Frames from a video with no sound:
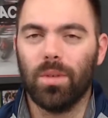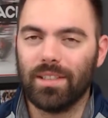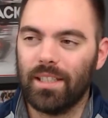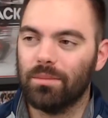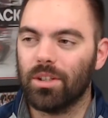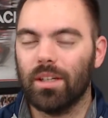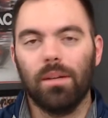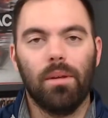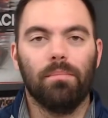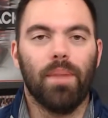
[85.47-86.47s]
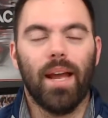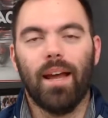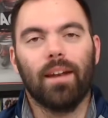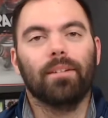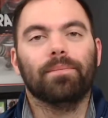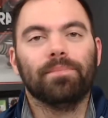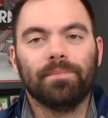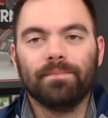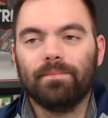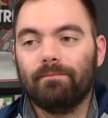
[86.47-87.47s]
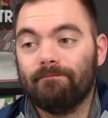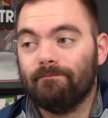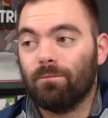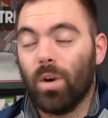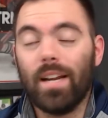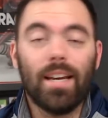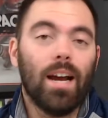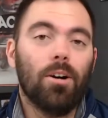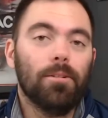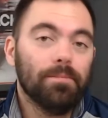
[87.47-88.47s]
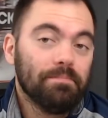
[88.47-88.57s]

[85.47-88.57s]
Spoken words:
what teams are going to be bad. Right now,